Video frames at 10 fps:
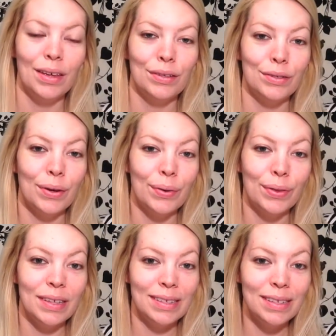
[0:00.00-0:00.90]
So
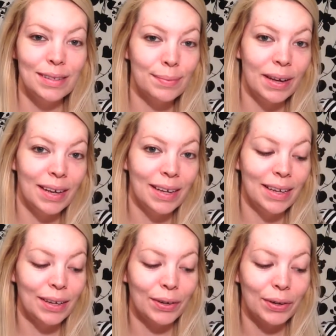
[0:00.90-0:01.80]
this is
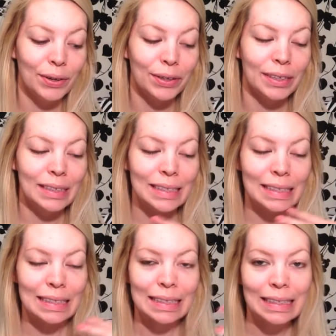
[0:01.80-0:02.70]
my
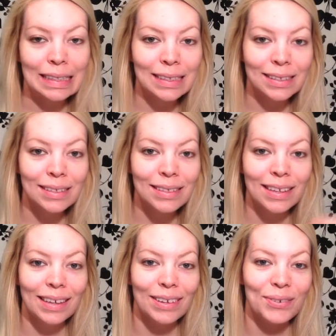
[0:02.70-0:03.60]
current
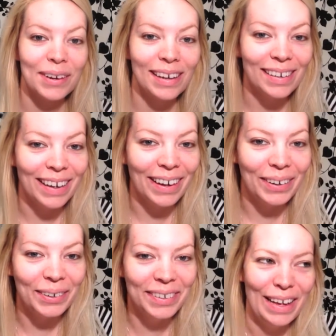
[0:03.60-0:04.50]
skin right
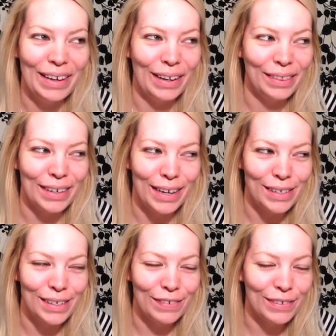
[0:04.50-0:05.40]
now. Not that I
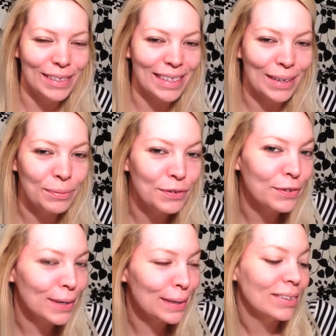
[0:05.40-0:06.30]
had different skin
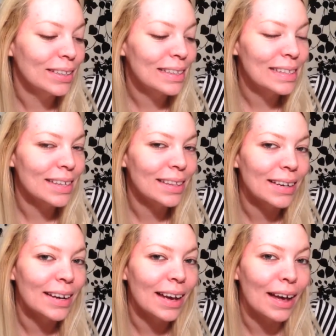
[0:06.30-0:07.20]
before. You can see that
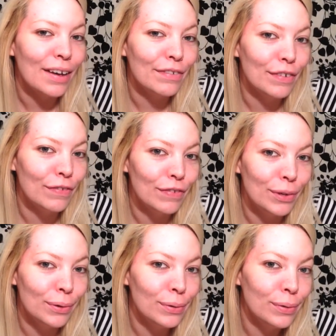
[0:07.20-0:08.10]
I have a
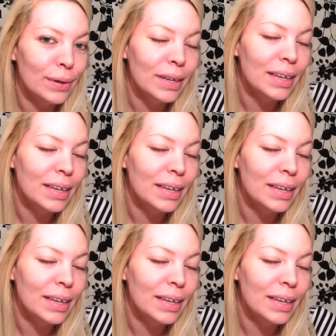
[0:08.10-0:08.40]
few